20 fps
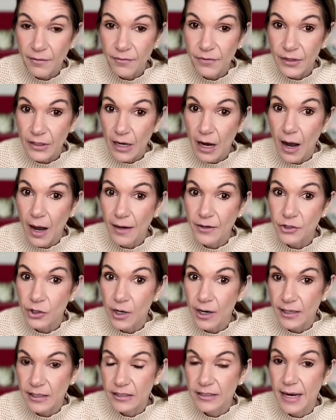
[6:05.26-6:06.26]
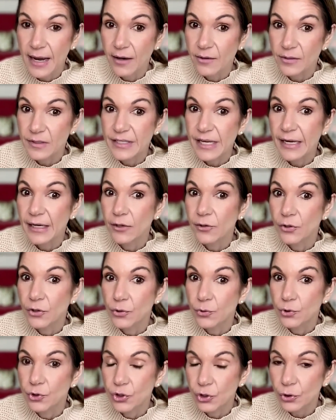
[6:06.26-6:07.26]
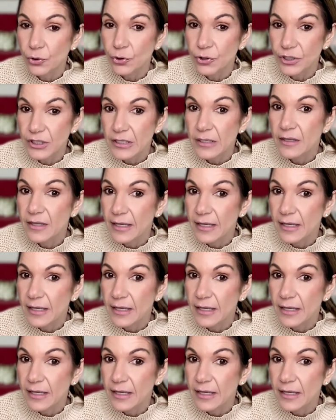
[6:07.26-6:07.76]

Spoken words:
of the contracts now, say in New Jersey,